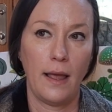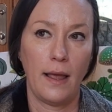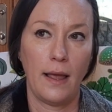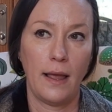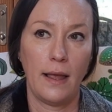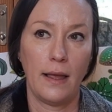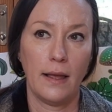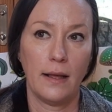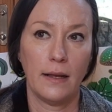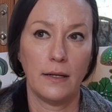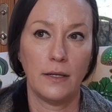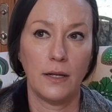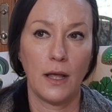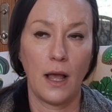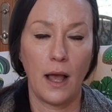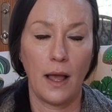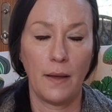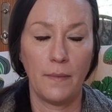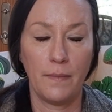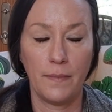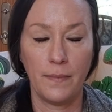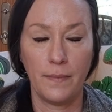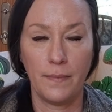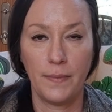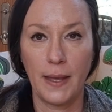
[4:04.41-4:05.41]
and
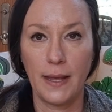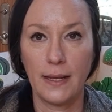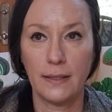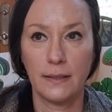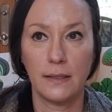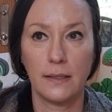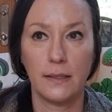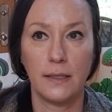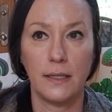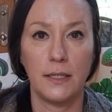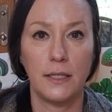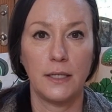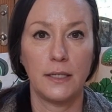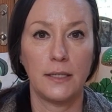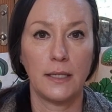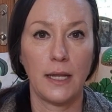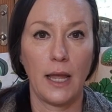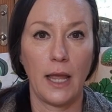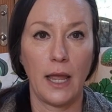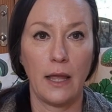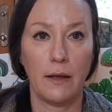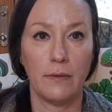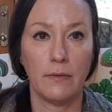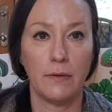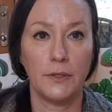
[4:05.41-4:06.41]
I'm basically just
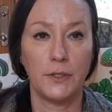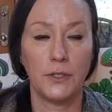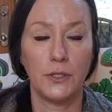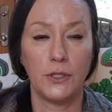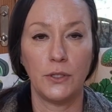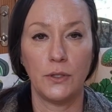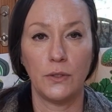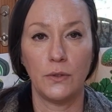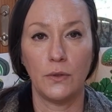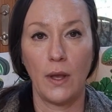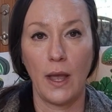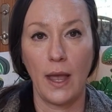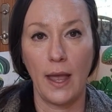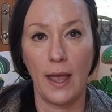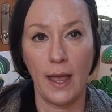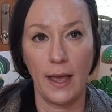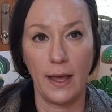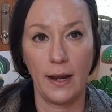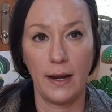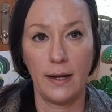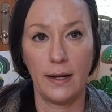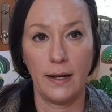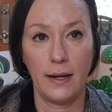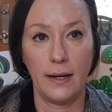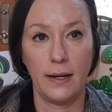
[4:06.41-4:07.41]
able to
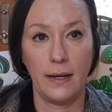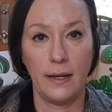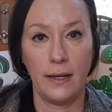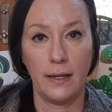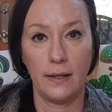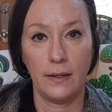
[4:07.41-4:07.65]
edit